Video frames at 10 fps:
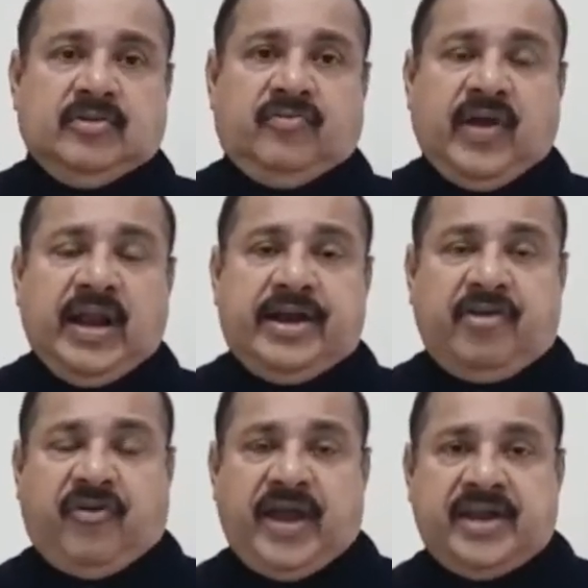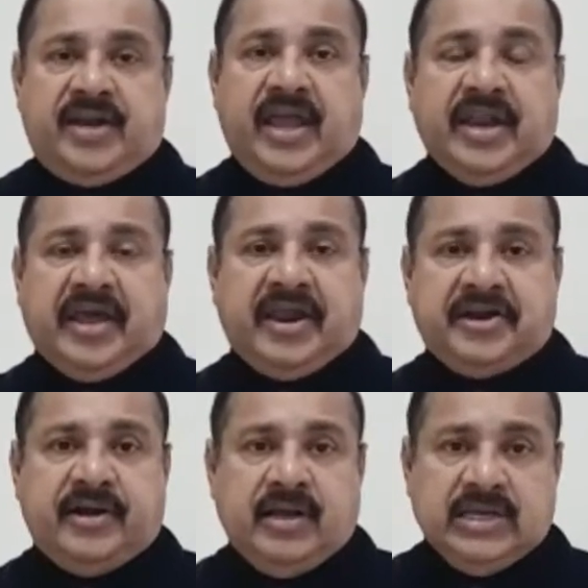well-defined and
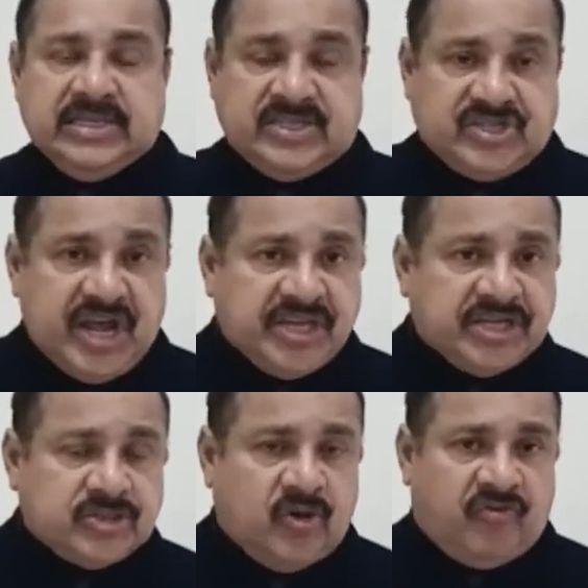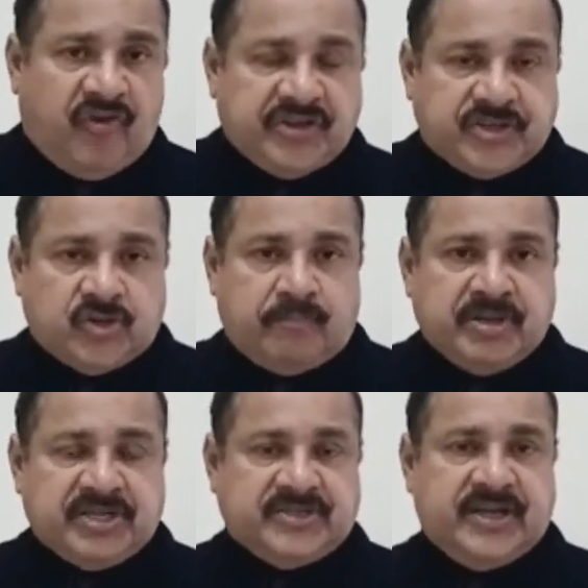integrated stages or phases of
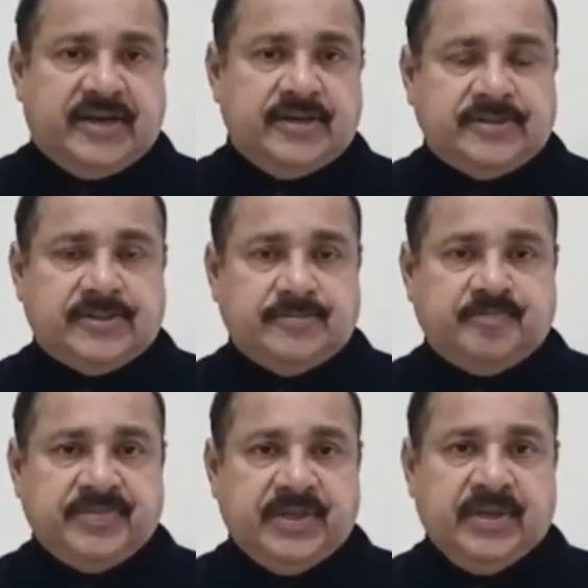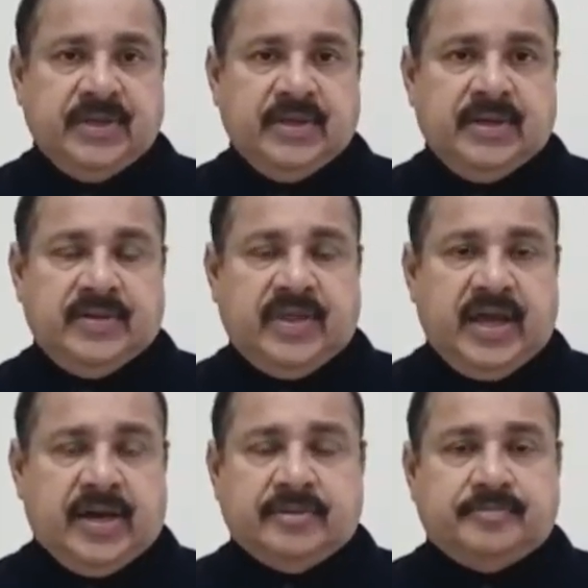business cycles. They
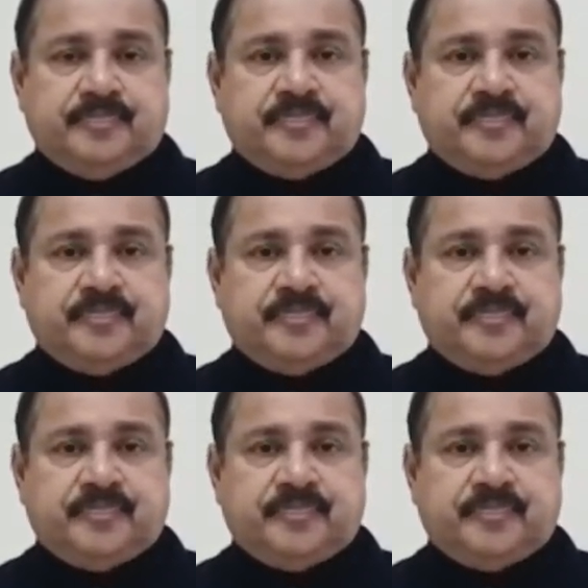are